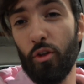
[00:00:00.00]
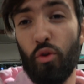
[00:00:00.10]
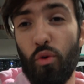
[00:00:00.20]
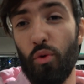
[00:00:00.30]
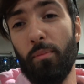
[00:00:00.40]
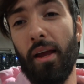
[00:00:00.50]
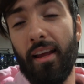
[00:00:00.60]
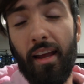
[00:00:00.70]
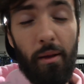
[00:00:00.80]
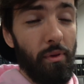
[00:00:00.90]
to
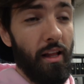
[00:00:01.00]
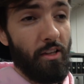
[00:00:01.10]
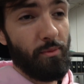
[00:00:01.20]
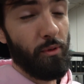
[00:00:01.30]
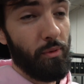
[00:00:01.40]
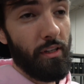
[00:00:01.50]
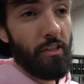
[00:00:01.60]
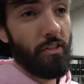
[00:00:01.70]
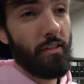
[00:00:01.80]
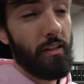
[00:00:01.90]
make a plausible
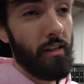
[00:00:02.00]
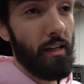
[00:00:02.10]
prediction.